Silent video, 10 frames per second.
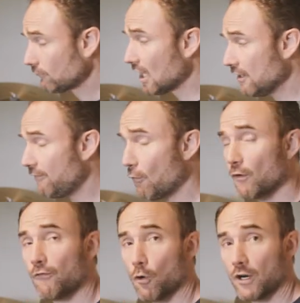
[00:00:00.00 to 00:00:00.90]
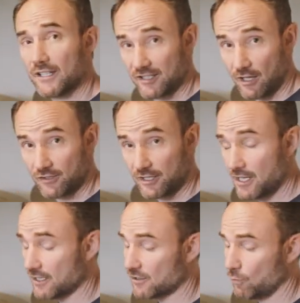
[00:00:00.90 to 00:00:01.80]
in 4-4, it sounds like
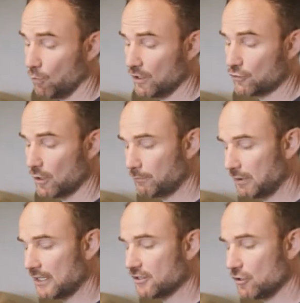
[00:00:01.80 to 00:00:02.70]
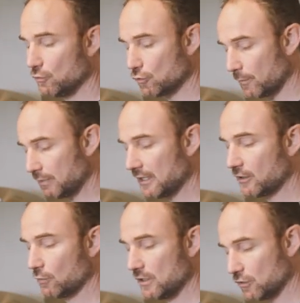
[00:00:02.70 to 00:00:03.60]
this. One triplet, two triplet, three